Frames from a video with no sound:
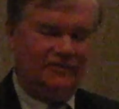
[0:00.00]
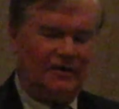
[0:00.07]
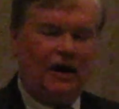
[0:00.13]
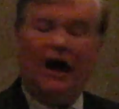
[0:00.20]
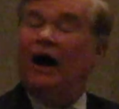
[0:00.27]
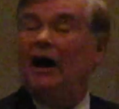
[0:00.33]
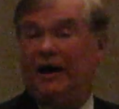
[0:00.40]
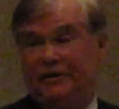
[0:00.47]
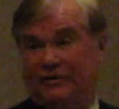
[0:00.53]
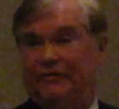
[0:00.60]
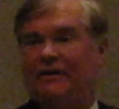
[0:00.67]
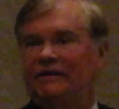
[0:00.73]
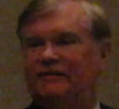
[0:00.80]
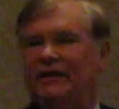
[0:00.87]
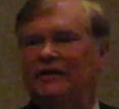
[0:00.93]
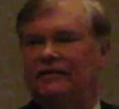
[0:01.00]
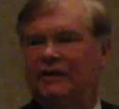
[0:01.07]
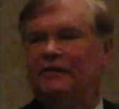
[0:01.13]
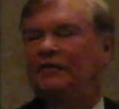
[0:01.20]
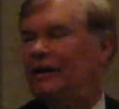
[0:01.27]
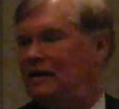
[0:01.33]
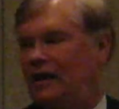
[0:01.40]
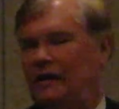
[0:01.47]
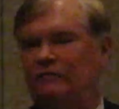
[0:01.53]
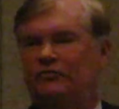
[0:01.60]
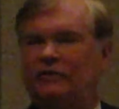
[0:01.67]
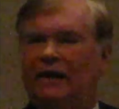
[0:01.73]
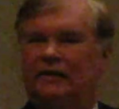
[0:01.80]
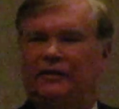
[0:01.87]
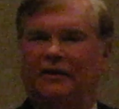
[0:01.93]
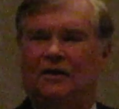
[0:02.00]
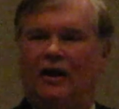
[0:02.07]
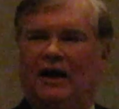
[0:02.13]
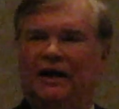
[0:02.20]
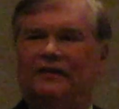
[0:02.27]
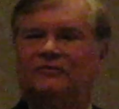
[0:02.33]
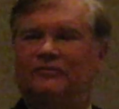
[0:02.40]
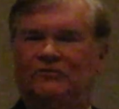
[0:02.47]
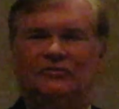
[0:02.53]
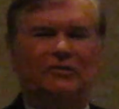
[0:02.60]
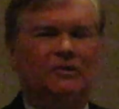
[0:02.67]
honor that they gave Sally Knives.